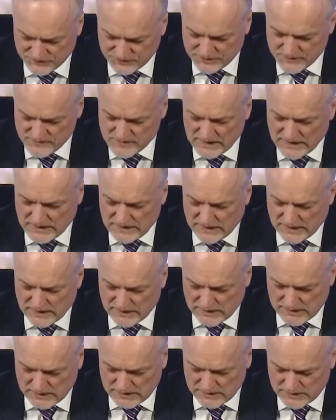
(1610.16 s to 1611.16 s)
they were
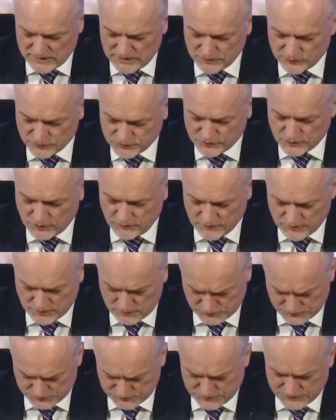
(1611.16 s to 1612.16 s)
lower than
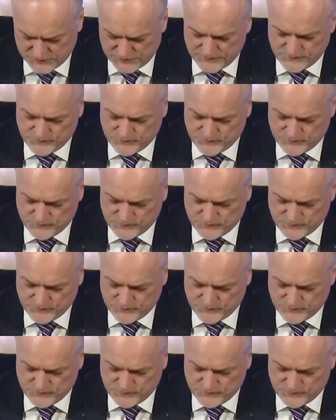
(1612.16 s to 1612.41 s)
inflation.